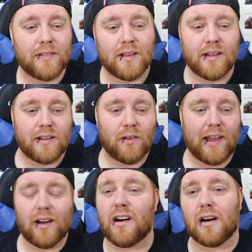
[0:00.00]
And they were
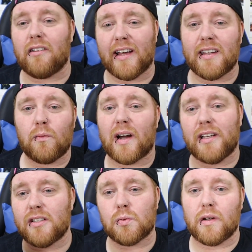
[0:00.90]
like, oh, all right, then why
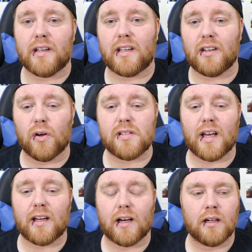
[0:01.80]
don't you just work in
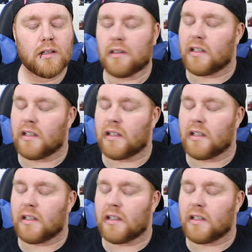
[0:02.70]
Osaka?